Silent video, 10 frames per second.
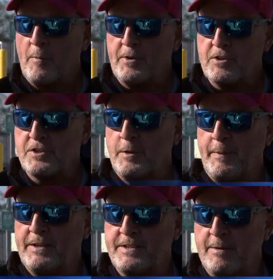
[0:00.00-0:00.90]
because of
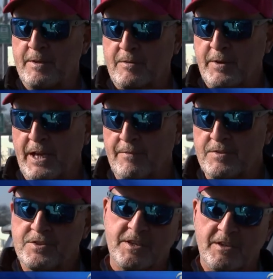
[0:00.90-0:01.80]
the pandemic, we
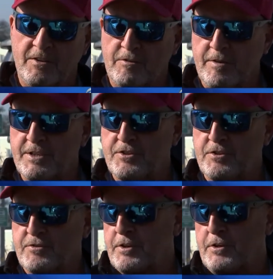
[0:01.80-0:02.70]
haven't seen our
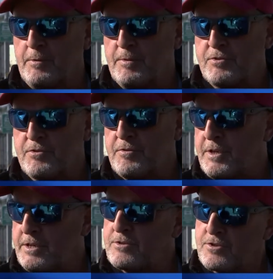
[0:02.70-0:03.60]
grandchildren in almost two
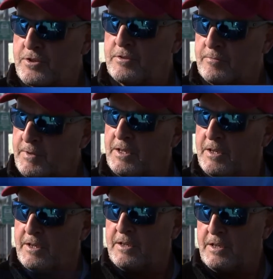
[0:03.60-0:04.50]
years, so
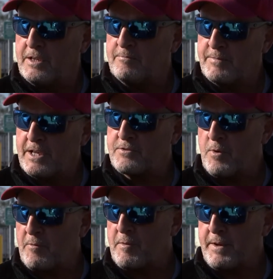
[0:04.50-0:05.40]
um,
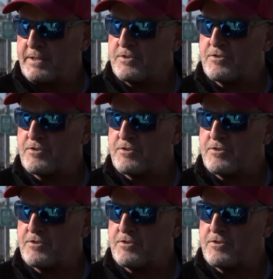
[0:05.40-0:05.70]
that's why we made this